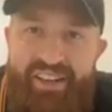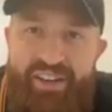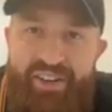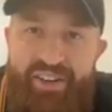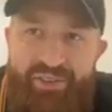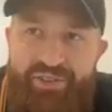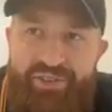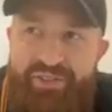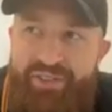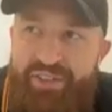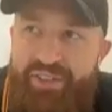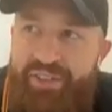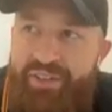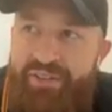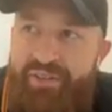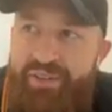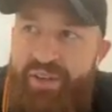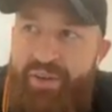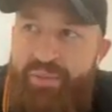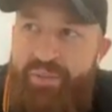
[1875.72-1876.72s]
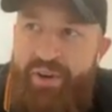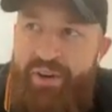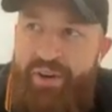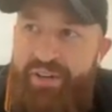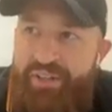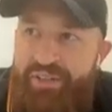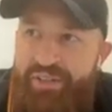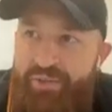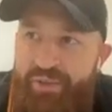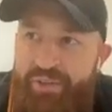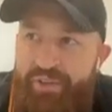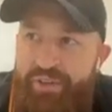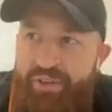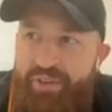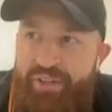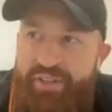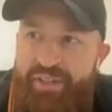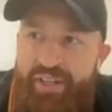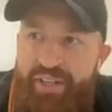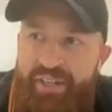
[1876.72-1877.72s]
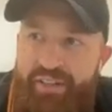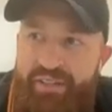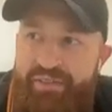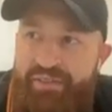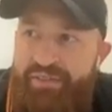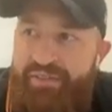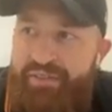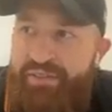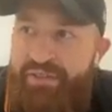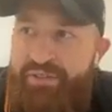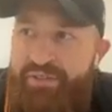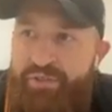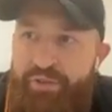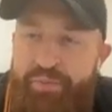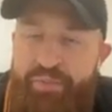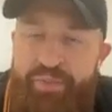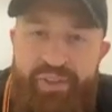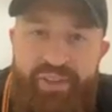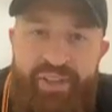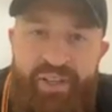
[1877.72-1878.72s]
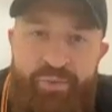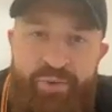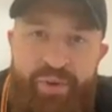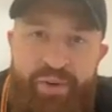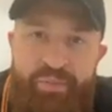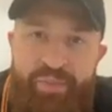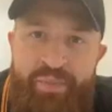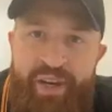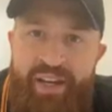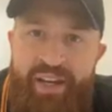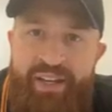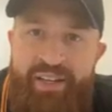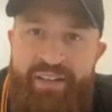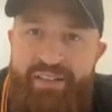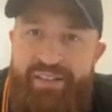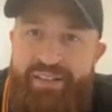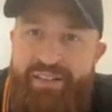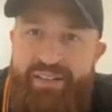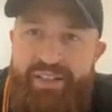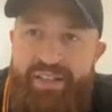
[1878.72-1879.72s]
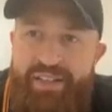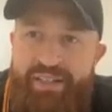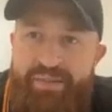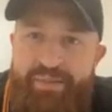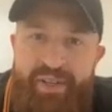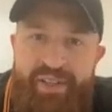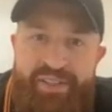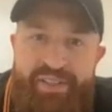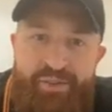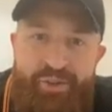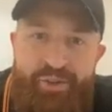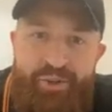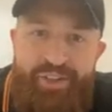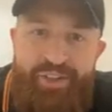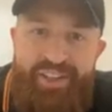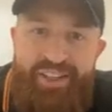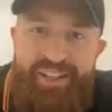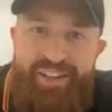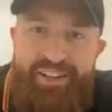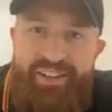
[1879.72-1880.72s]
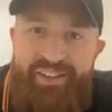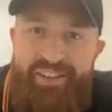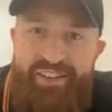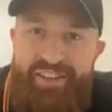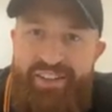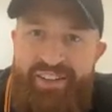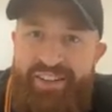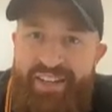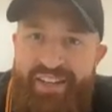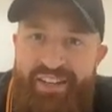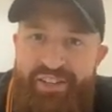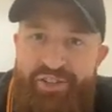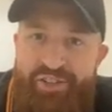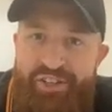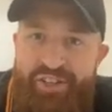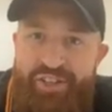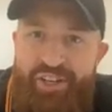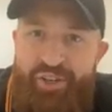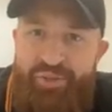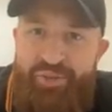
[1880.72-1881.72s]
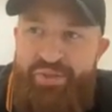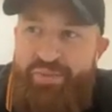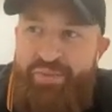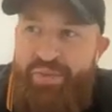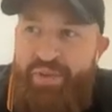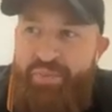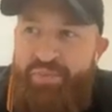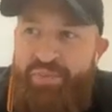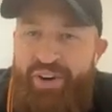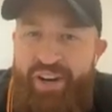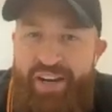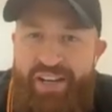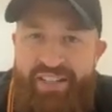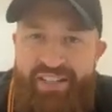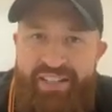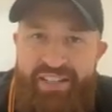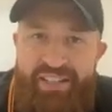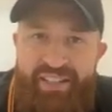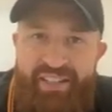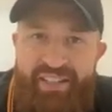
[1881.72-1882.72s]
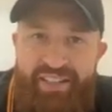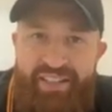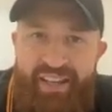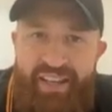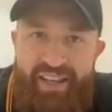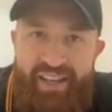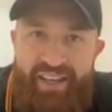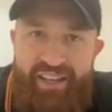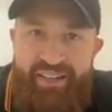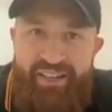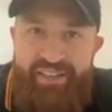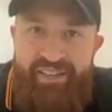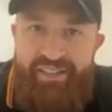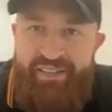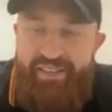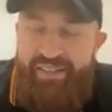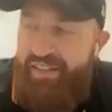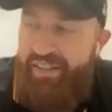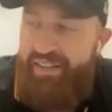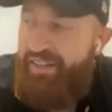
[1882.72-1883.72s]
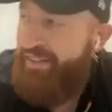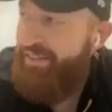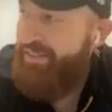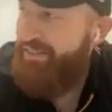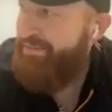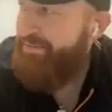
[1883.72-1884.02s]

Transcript: I also am married to a nurse and stupidly went back 6 months earlier, and she helped me brace it. And yeah.